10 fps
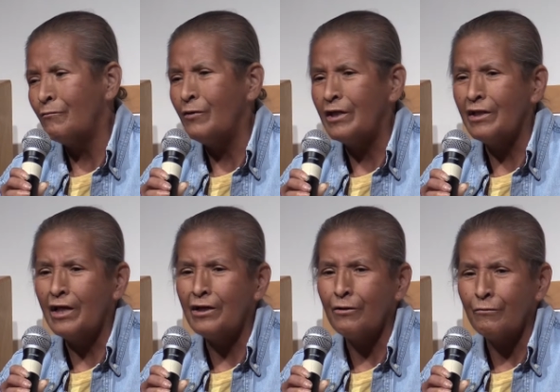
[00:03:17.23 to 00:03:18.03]
feet
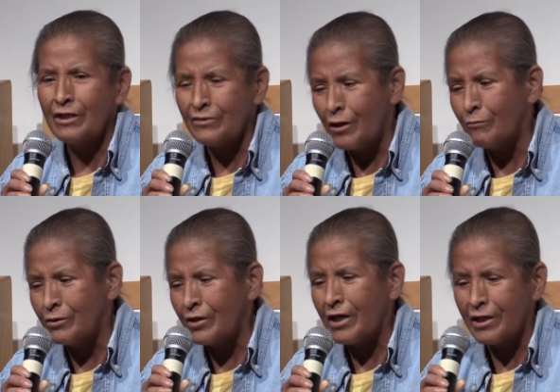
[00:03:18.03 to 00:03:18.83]
later we saw
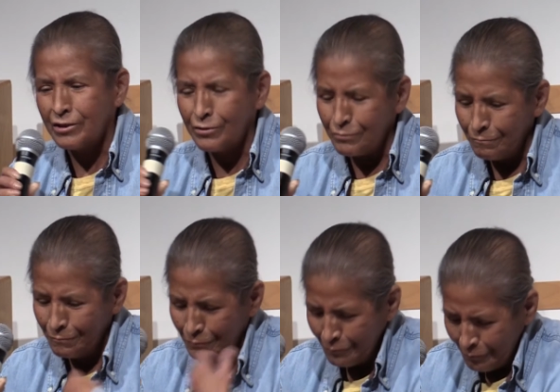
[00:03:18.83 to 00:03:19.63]
where they had to
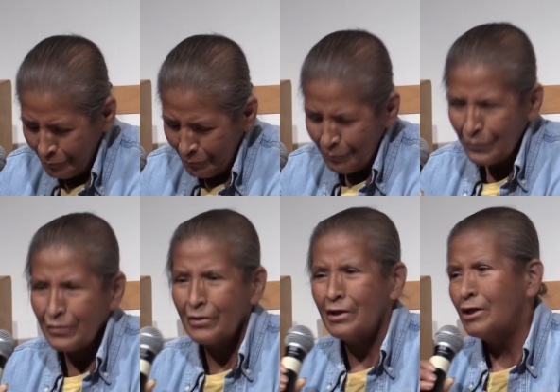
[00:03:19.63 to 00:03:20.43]

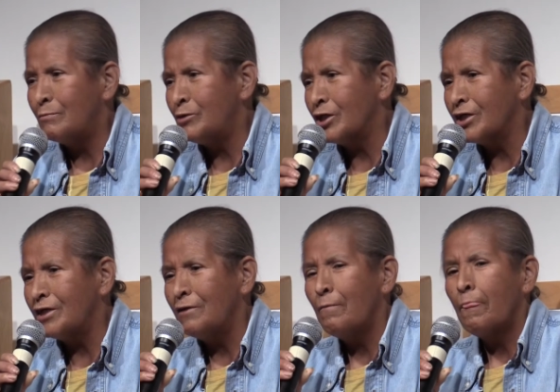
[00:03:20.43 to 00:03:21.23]
have
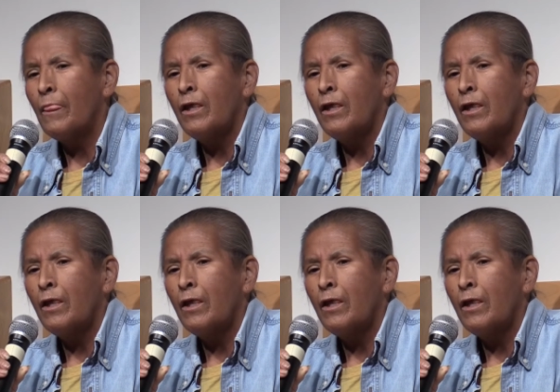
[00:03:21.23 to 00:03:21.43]
it.